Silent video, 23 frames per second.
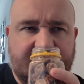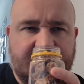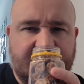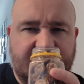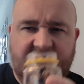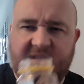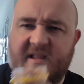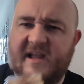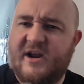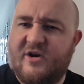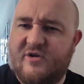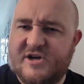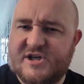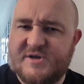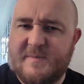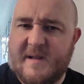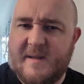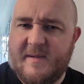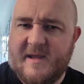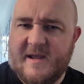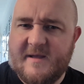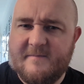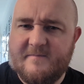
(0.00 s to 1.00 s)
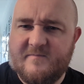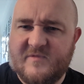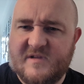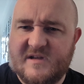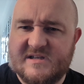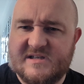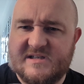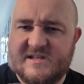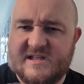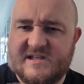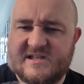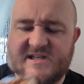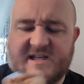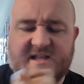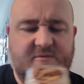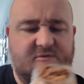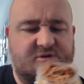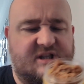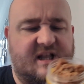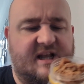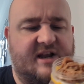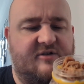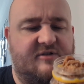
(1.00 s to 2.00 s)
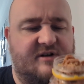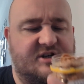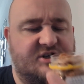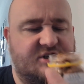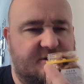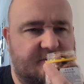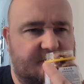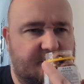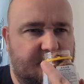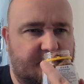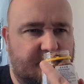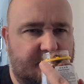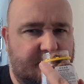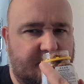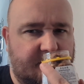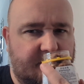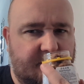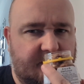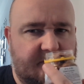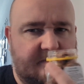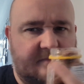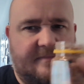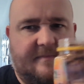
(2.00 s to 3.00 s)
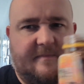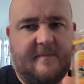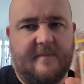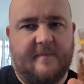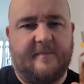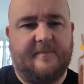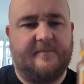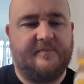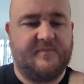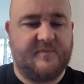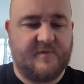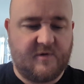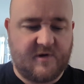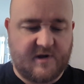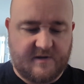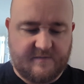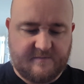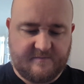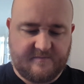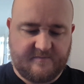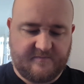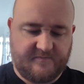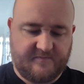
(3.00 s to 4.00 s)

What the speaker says: The licorice maybe? Because it did say there was licorice. Okay.